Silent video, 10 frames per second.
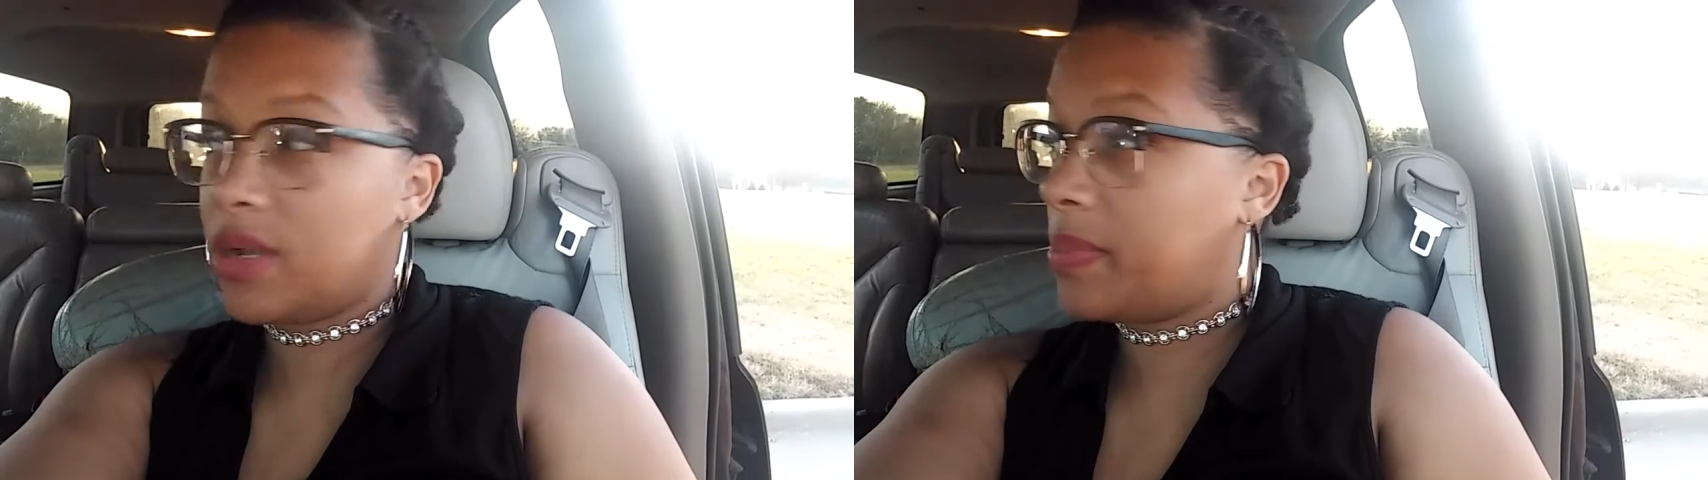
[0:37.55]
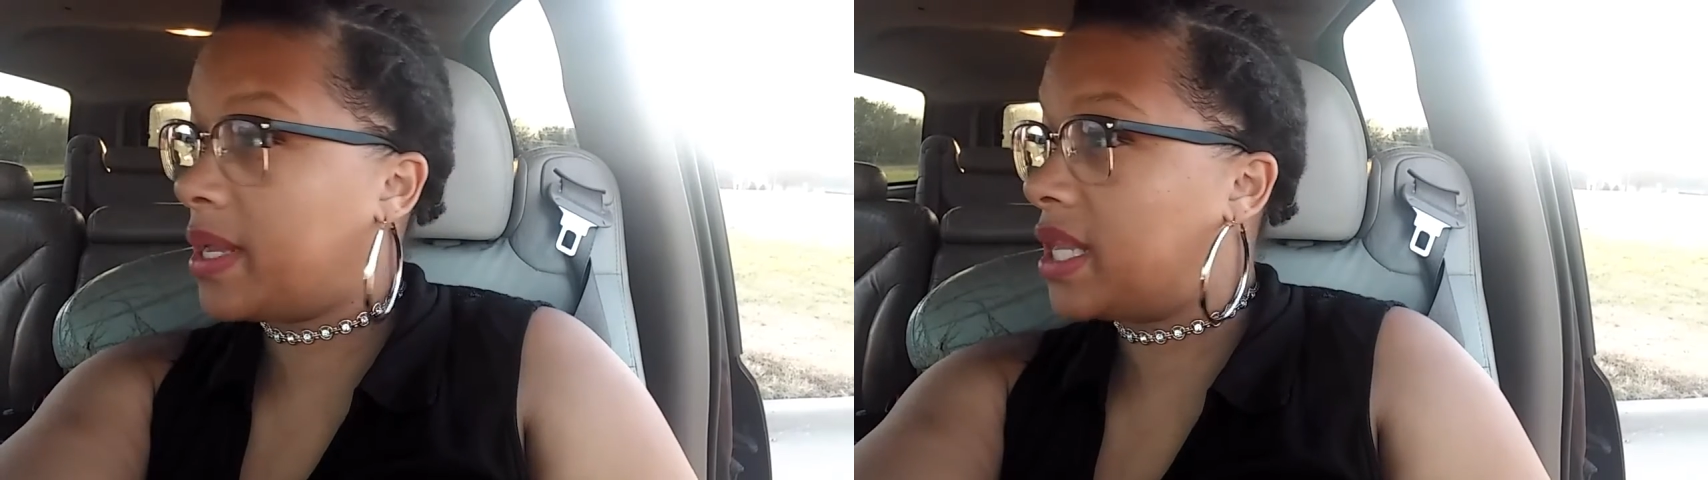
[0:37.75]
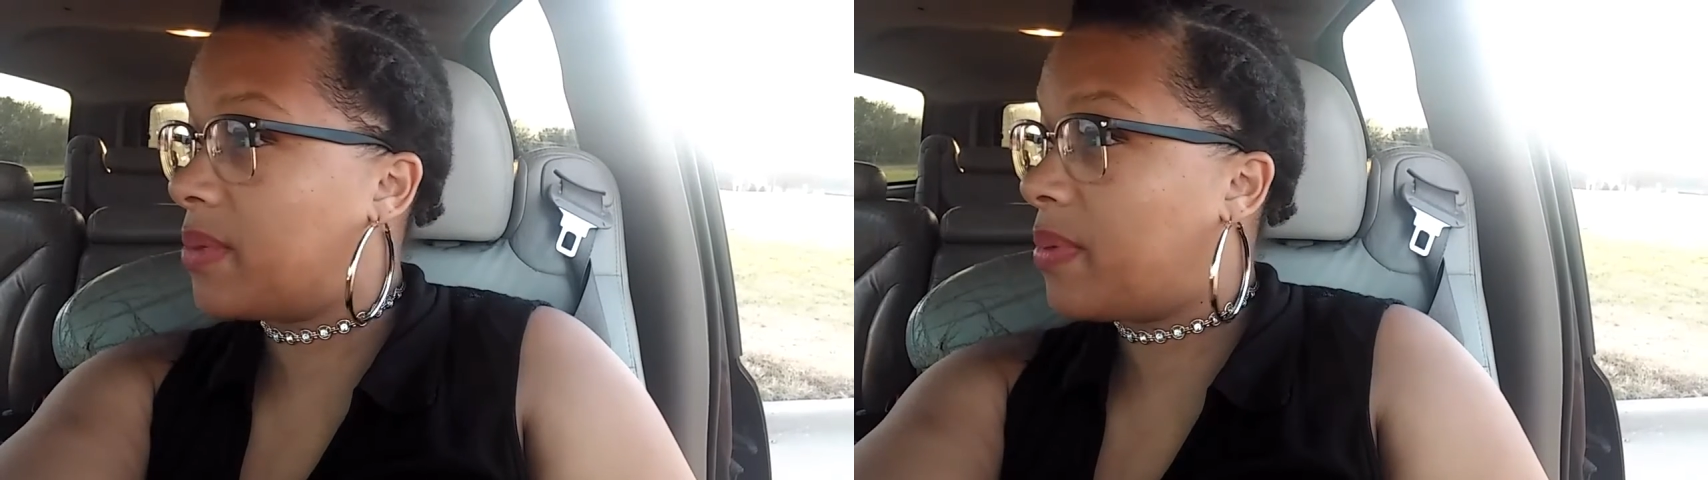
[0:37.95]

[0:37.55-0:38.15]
They're playing at the